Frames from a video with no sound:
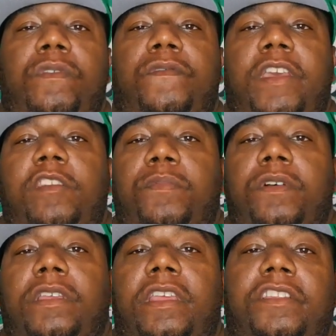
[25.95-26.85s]

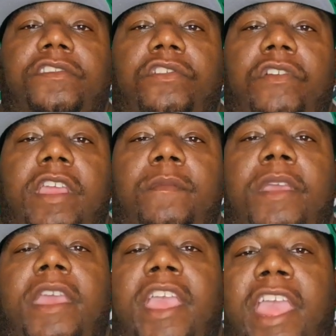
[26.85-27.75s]
Facebook, Instagram,
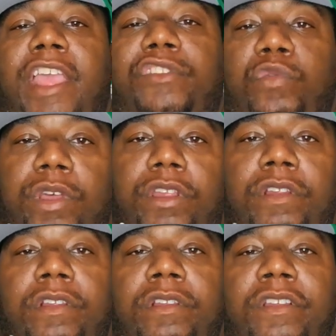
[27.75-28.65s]
and Twitter.